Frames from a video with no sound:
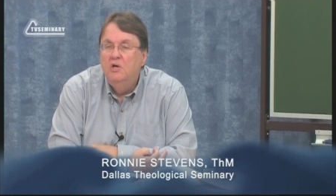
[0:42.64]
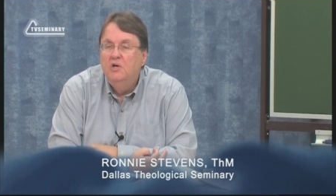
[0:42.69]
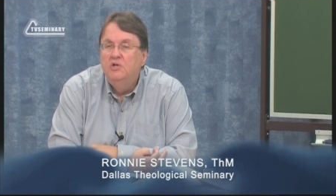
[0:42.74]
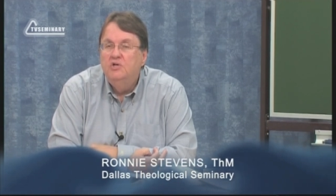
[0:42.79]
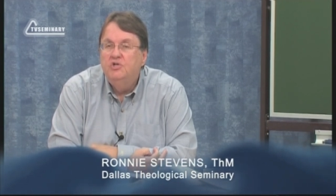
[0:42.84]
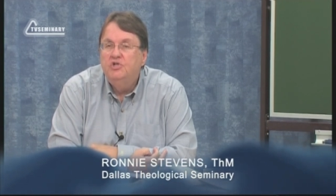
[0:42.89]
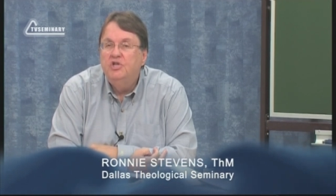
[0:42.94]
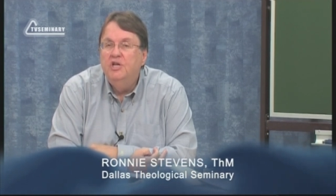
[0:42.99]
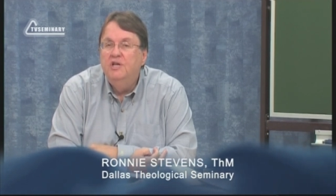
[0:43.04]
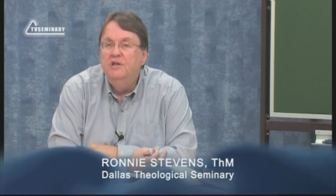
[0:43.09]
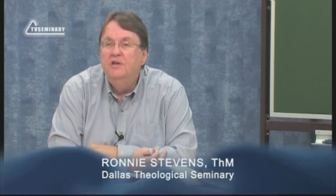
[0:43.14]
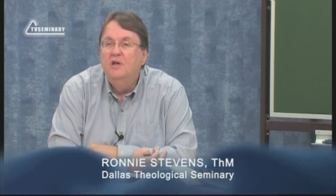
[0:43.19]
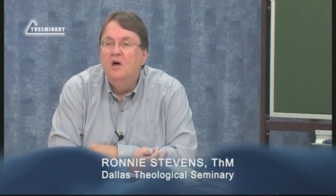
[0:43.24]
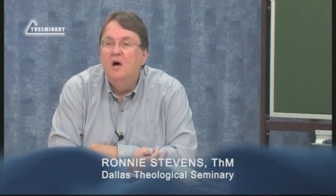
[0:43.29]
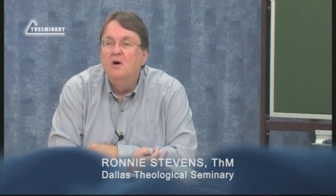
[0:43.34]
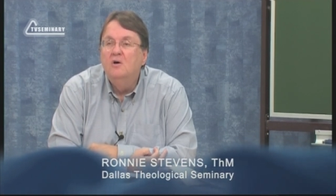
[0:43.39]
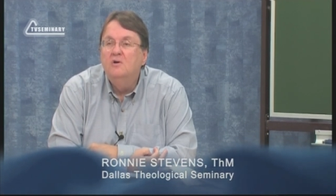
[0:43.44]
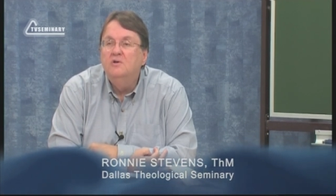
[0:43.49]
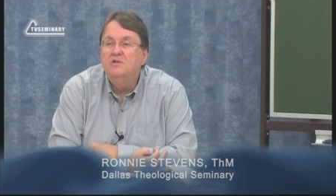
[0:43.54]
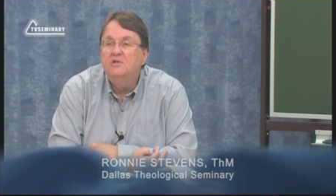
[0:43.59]
She
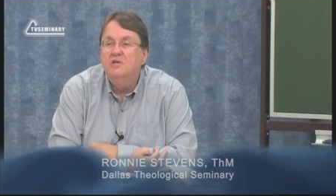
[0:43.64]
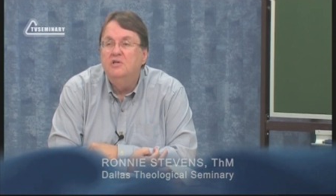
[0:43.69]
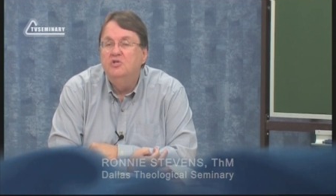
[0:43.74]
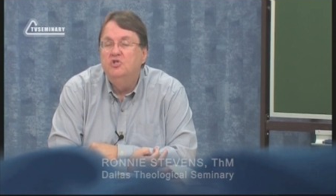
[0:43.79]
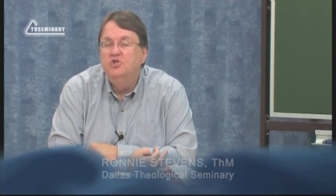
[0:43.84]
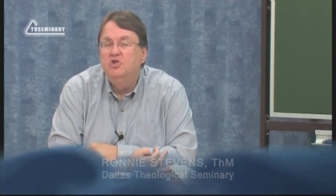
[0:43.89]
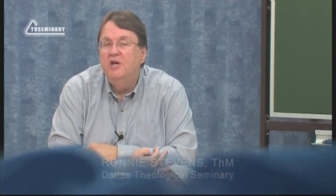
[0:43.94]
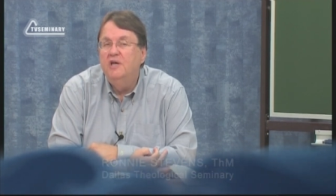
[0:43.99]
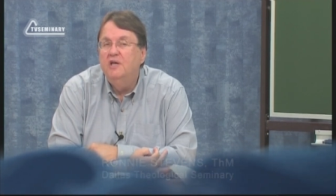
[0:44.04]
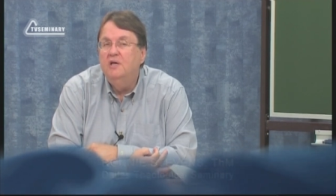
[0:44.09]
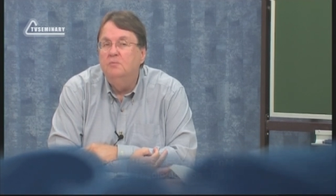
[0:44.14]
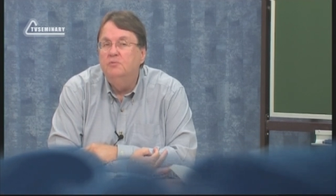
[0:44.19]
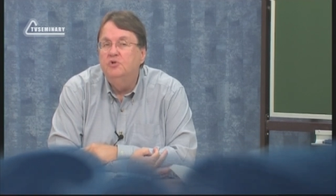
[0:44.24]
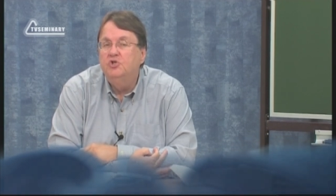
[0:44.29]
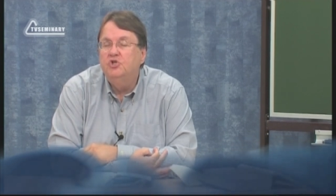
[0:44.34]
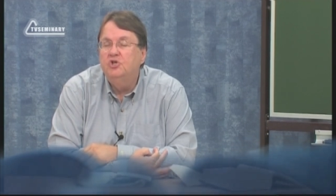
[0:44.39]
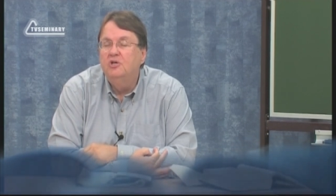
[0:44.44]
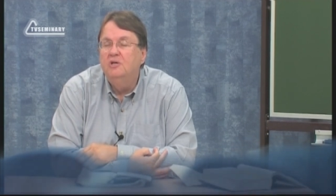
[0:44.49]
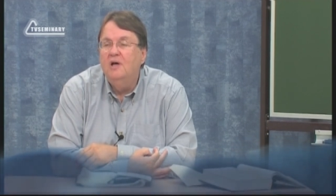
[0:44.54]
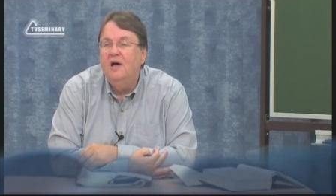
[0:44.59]
knows that Jacob
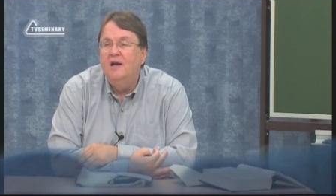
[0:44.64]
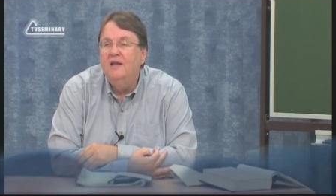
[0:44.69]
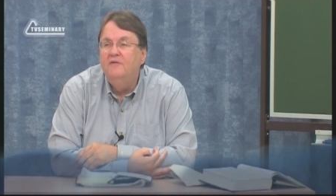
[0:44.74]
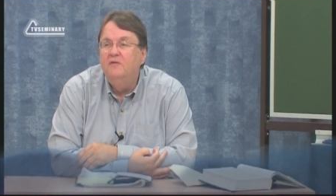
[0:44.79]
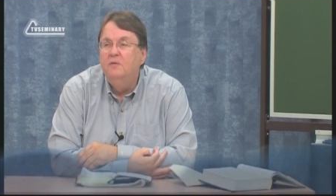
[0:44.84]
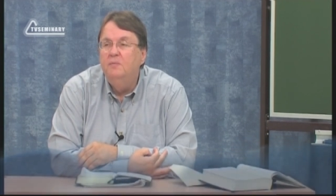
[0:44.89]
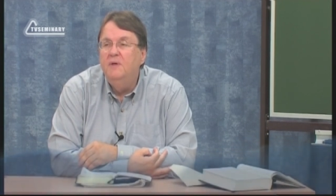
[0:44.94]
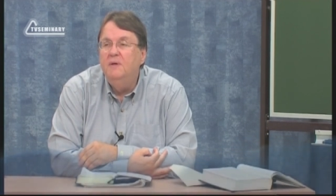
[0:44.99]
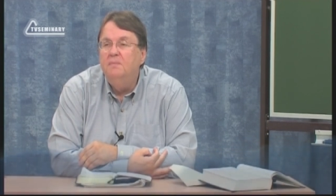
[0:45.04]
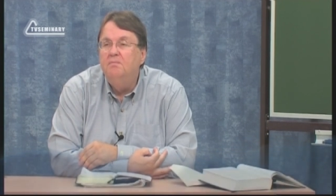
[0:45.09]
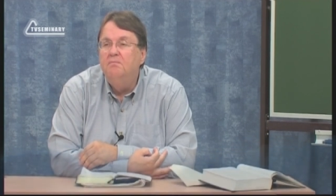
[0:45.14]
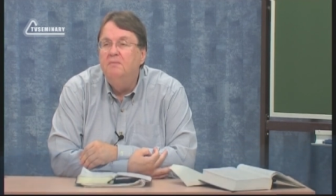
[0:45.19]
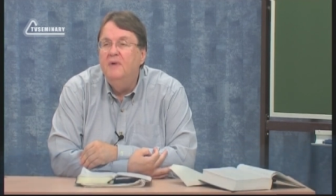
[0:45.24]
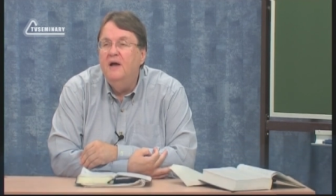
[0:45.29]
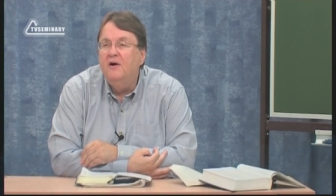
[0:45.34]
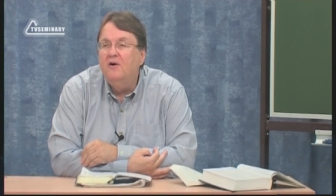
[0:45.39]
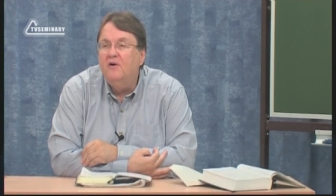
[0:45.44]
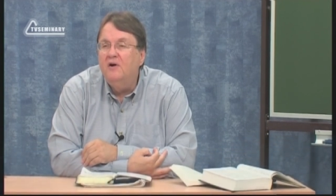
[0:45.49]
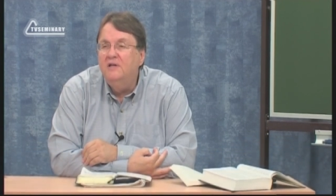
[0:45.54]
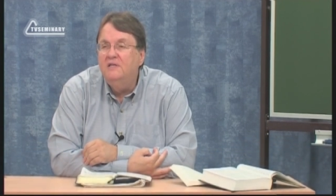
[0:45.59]
should not even be
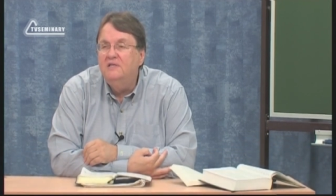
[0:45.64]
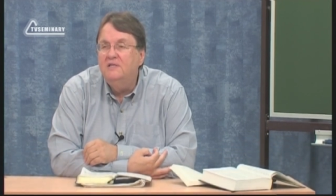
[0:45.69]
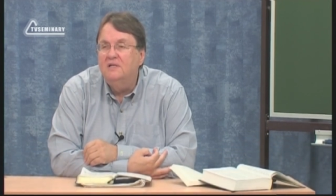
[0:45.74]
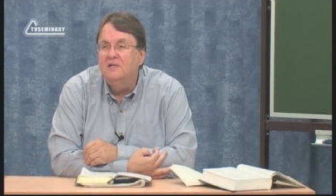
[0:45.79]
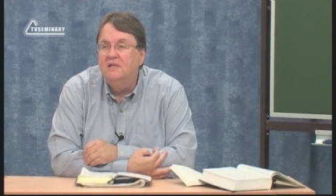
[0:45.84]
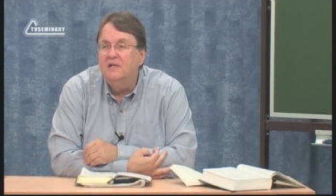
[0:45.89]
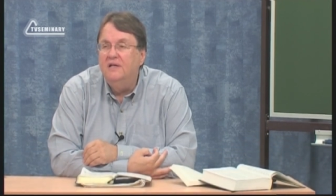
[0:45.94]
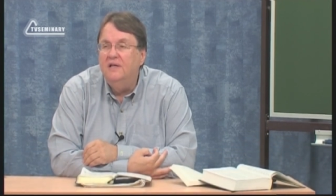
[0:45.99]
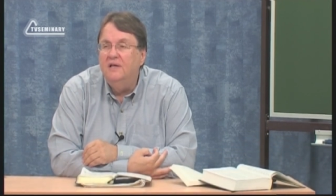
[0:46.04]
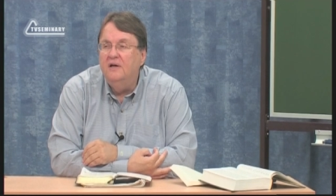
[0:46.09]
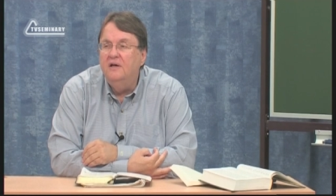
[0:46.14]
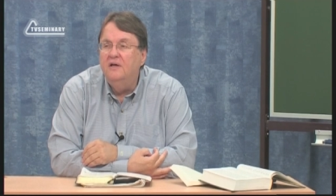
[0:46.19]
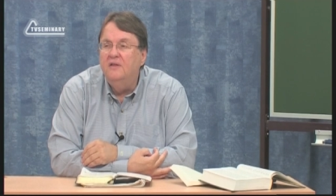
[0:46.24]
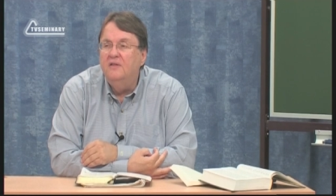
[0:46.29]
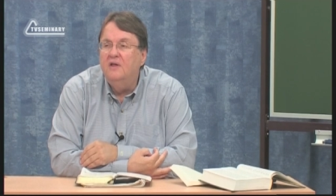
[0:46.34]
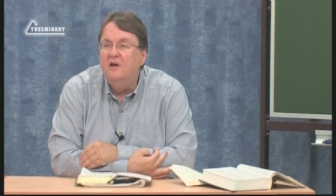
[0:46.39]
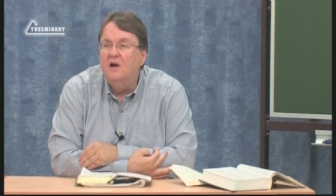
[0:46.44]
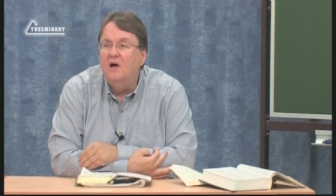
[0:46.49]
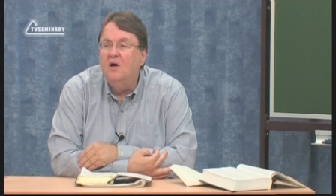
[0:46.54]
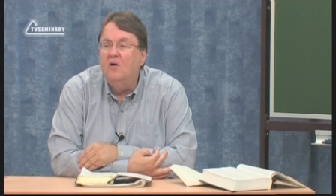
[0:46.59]
married to Leah and
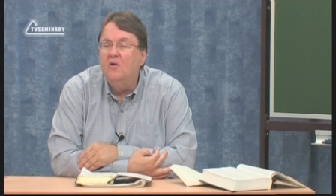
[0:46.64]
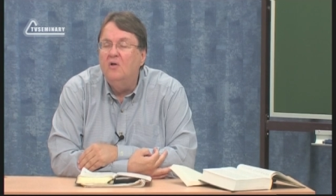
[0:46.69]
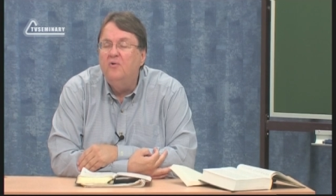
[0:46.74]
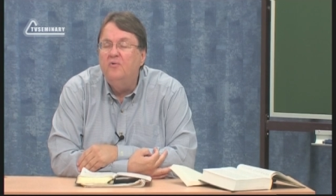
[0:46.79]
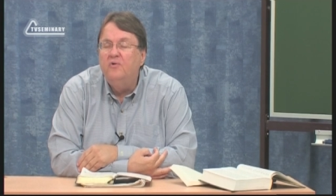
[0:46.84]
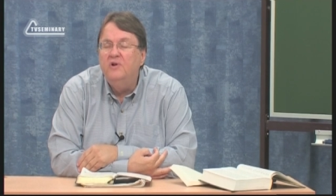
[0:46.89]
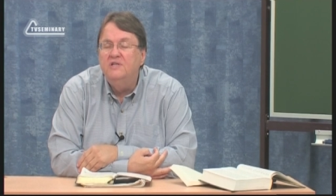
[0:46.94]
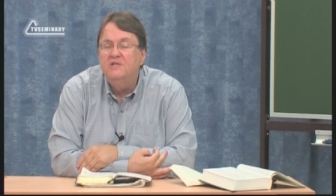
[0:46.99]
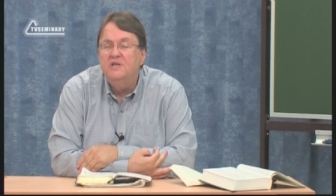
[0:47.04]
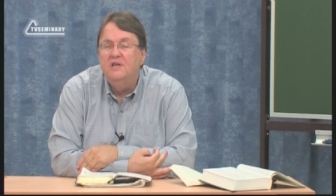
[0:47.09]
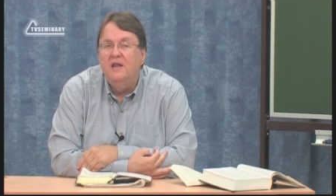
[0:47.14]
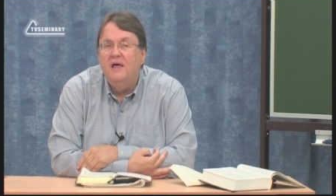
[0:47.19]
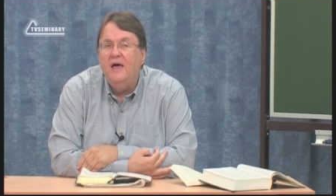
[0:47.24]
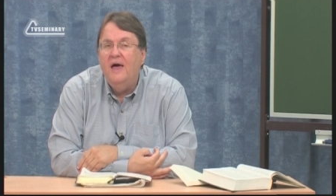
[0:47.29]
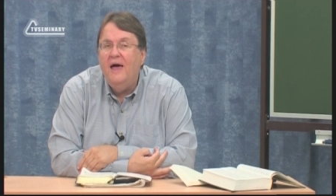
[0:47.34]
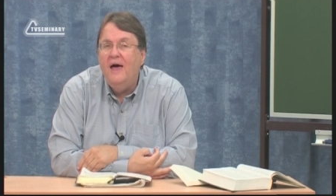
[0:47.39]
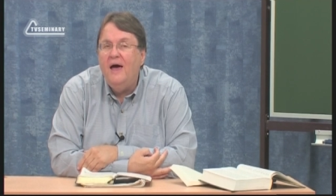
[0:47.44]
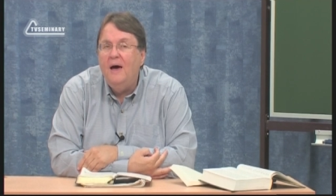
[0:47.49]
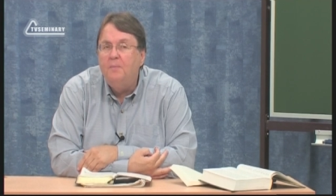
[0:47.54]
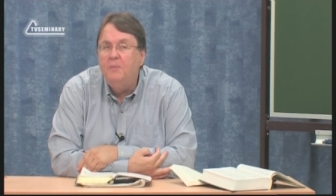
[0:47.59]
that the only reason it
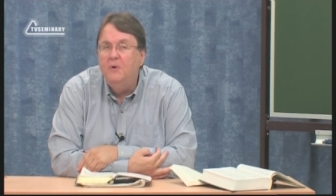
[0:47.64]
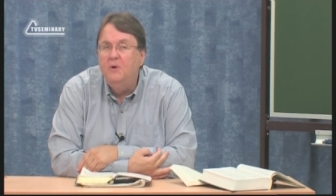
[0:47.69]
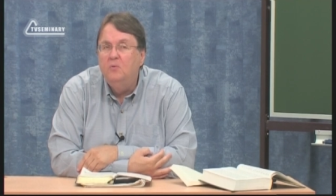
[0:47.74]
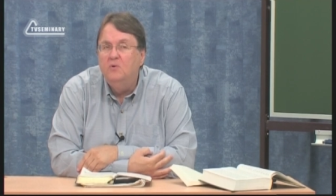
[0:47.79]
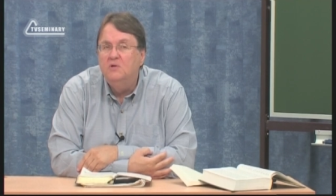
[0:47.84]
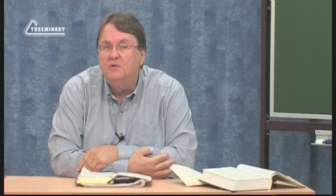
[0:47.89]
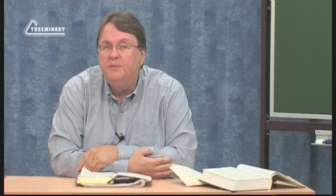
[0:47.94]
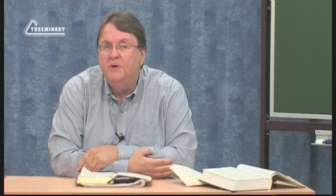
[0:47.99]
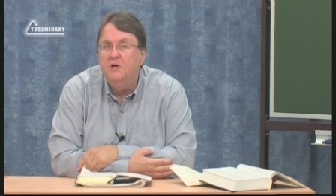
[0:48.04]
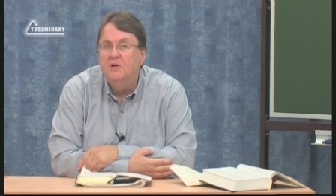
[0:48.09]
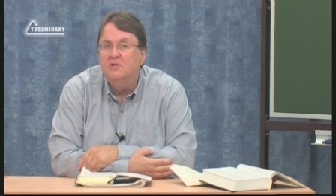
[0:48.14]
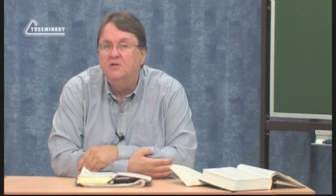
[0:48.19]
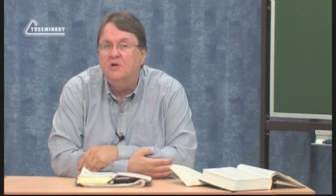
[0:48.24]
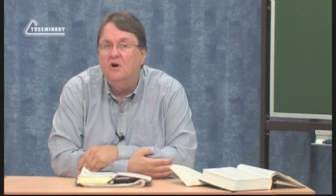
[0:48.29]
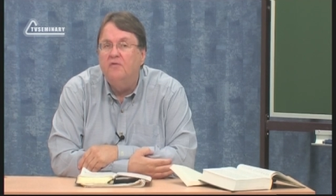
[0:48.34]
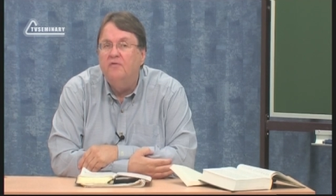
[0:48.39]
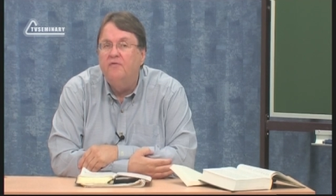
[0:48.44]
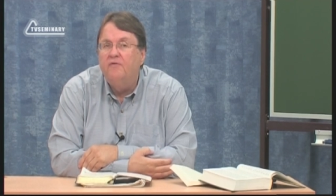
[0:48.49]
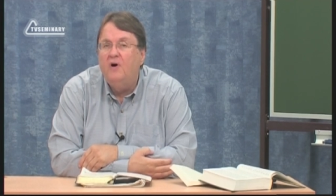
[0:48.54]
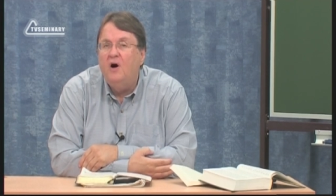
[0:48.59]
happened was because
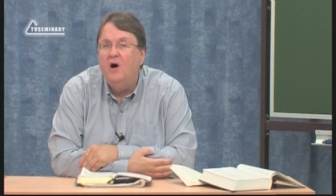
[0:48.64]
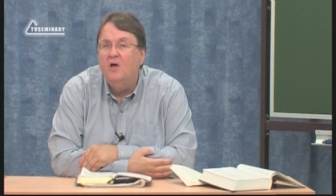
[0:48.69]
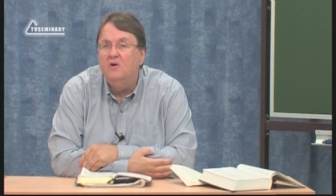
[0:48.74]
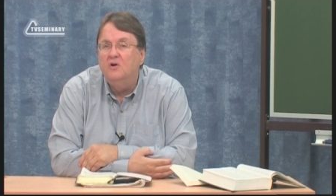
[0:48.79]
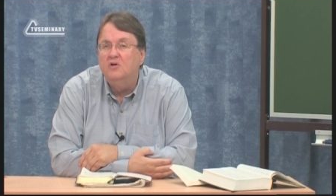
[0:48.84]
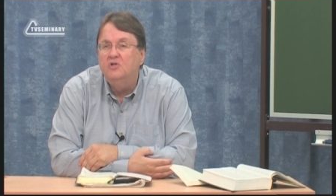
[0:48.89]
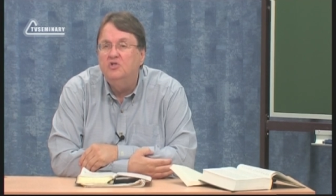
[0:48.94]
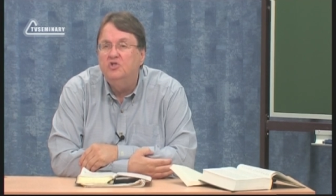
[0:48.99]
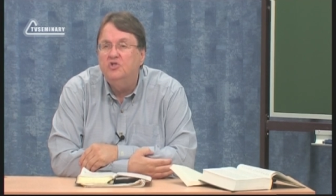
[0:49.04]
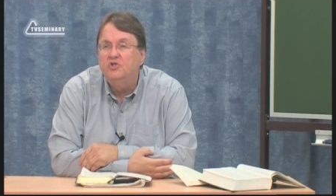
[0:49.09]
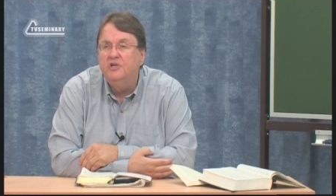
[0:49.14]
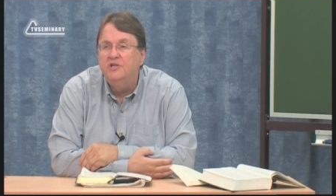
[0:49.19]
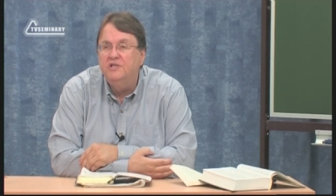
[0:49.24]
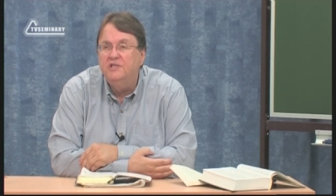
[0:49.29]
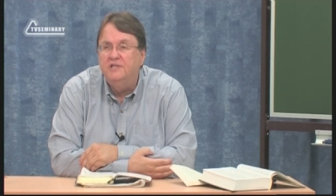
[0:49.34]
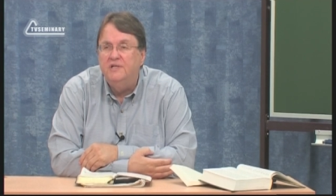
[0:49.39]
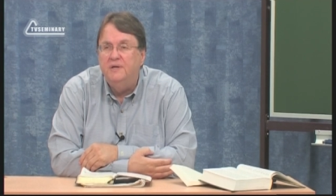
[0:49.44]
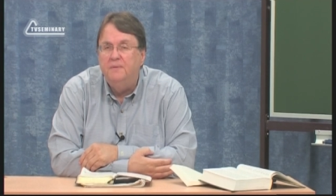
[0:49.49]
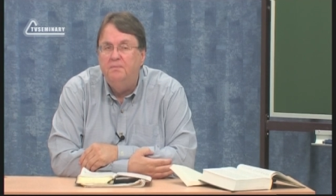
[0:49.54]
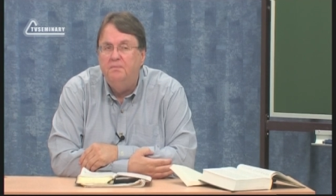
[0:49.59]
her father
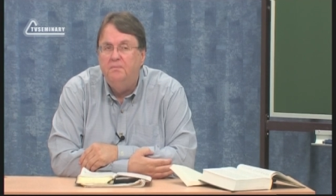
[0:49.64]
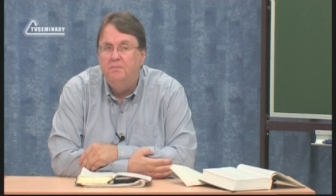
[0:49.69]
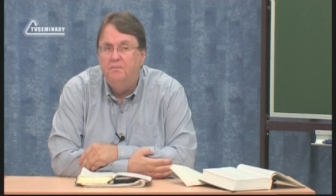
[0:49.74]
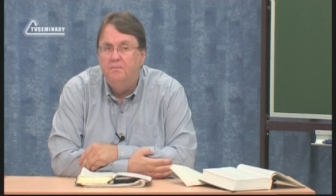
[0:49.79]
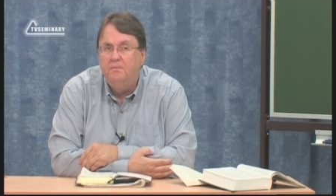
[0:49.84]
tricked him.